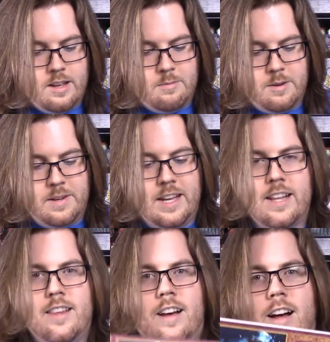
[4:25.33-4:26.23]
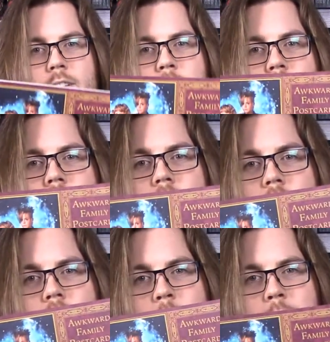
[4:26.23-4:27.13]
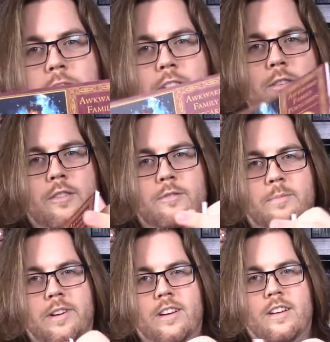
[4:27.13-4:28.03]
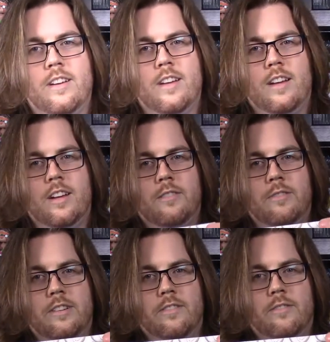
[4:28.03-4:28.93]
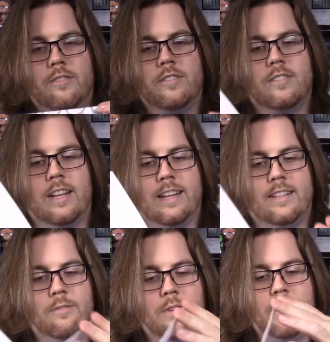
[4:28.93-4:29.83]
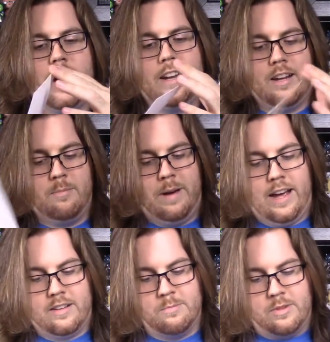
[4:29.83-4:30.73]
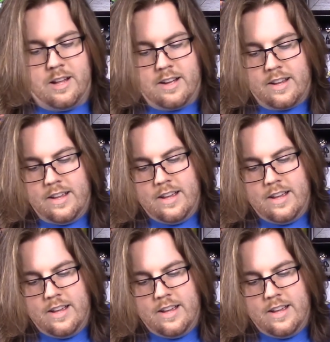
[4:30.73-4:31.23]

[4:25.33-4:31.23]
Well, we got the awkward family photos book, which of course, like I said, we've gotten in a past block.